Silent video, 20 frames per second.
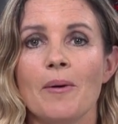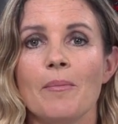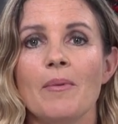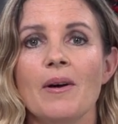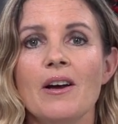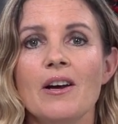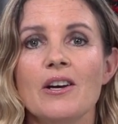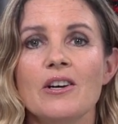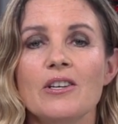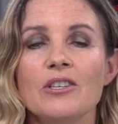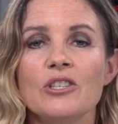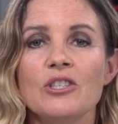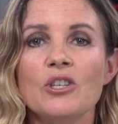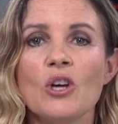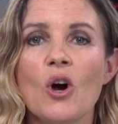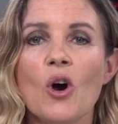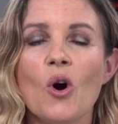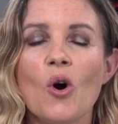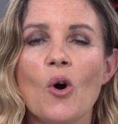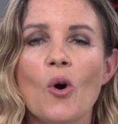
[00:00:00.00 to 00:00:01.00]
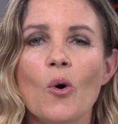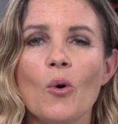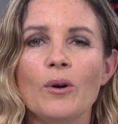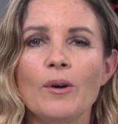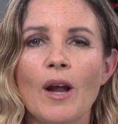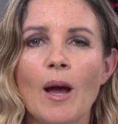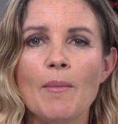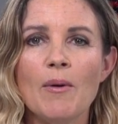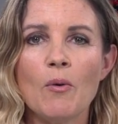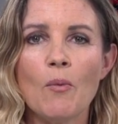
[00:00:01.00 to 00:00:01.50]
Um, so,
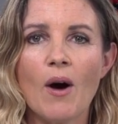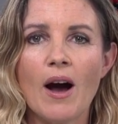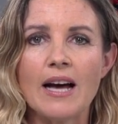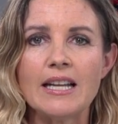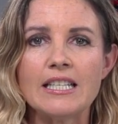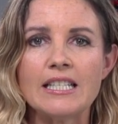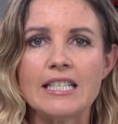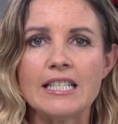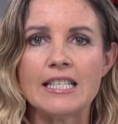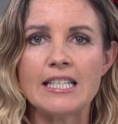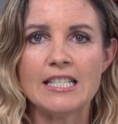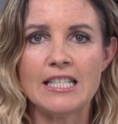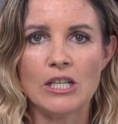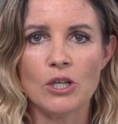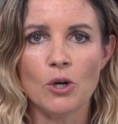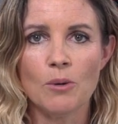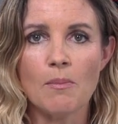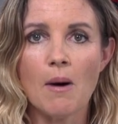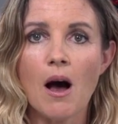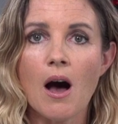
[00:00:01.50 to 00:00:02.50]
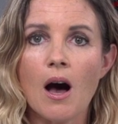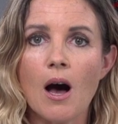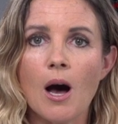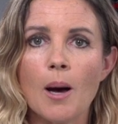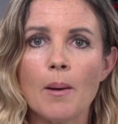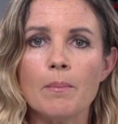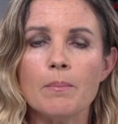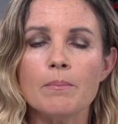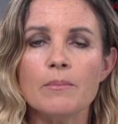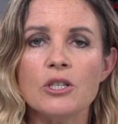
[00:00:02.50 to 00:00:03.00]
Naomi Watts is a single
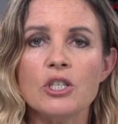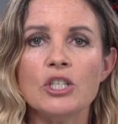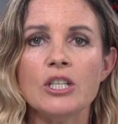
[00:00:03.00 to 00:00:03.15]
mom.